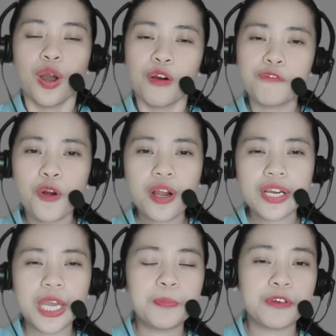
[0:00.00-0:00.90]
For
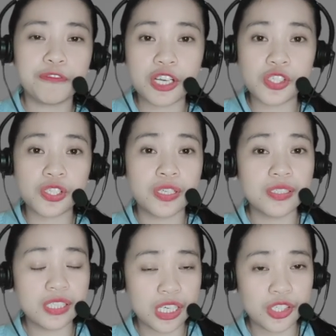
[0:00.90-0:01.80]
a professional
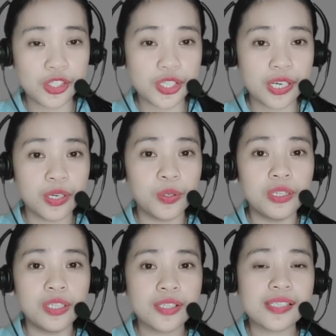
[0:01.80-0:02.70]
teacher who
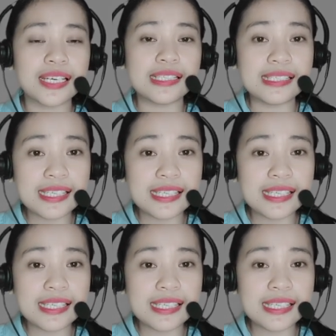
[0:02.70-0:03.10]
looks at